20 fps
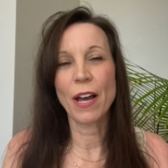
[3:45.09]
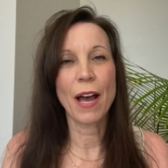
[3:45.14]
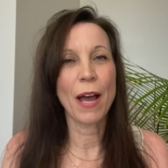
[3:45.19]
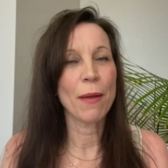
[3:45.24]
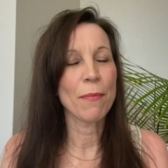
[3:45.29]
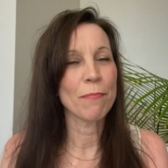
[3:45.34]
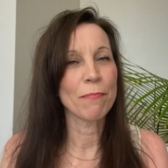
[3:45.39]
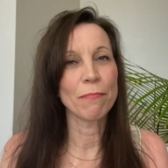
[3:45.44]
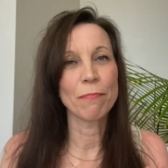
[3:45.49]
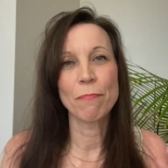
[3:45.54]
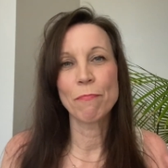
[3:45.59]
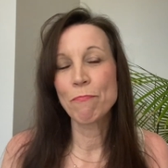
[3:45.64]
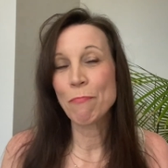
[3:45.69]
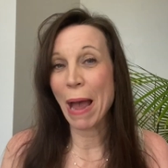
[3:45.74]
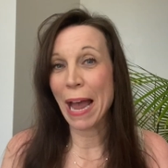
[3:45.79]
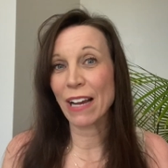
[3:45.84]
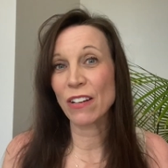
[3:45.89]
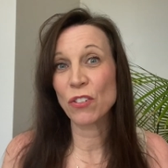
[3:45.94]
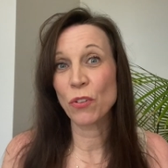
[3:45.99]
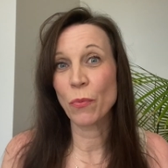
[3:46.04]
I'm
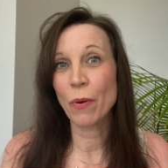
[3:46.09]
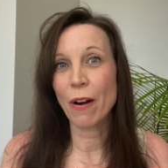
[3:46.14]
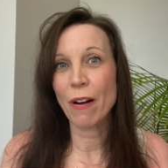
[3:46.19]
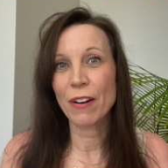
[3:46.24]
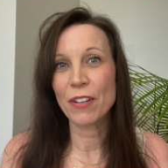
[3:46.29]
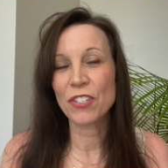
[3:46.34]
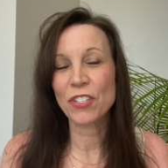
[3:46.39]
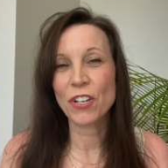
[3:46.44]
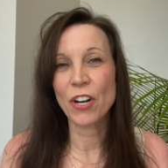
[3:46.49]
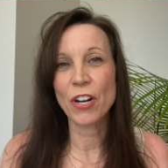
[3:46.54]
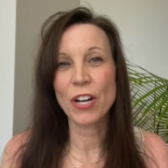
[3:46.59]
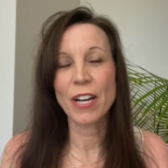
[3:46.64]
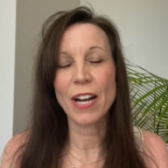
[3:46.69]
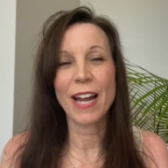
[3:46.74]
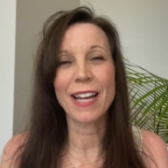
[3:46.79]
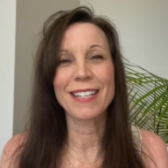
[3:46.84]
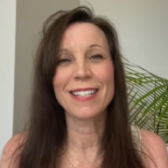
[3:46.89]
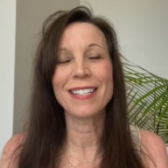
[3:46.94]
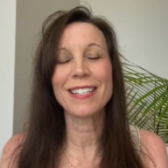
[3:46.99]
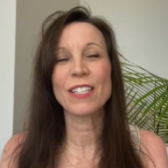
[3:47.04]
back to where I started.
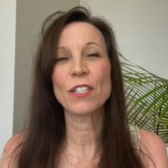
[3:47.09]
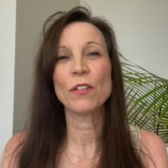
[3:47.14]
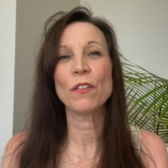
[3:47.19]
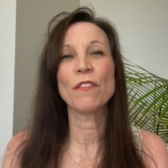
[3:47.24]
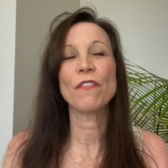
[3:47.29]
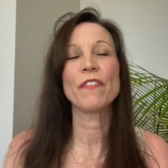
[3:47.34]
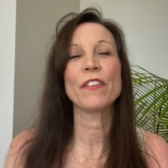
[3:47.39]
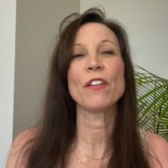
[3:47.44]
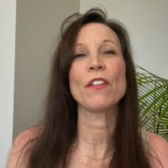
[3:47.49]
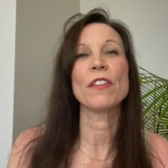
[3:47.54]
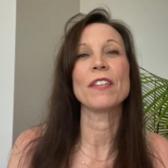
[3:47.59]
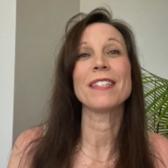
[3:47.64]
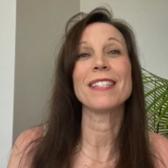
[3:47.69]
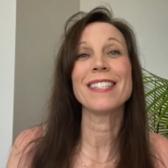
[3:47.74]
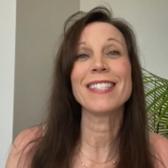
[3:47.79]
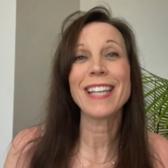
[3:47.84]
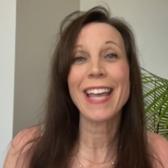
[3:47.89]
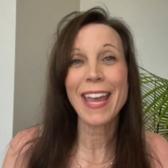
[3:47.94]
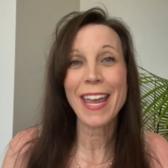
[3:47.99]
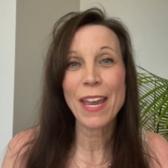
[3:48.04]
I still feel the
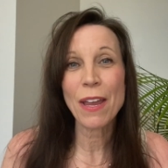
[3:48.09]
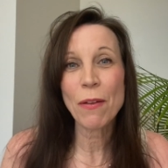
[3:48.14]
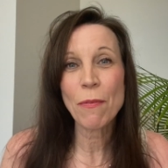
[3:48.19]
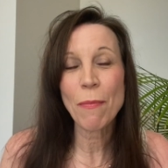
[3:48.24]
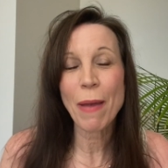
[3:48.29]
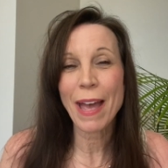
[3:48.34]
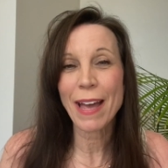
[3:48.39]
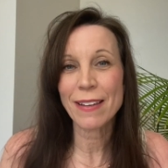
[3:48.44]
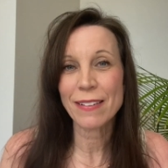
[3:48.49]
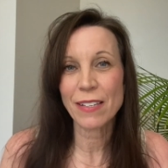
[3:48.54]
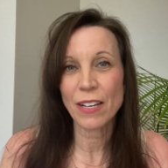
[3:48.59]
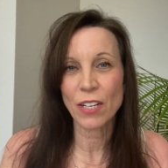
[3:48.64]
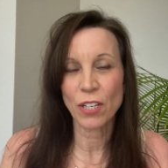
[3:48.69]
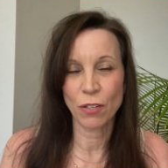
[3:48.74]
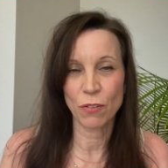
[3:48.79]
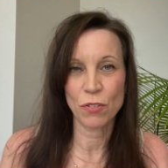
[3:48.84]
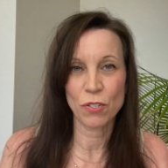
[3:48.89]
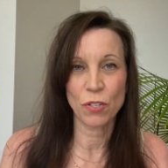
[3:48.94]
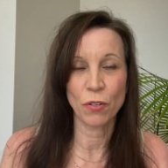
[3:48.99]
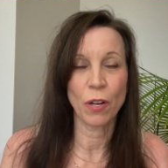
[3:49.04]
same as I
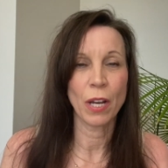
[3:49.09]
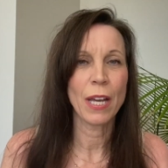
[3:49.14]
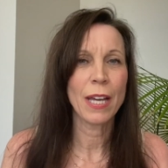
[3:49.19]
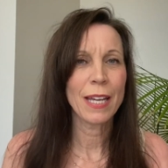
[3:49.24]
used to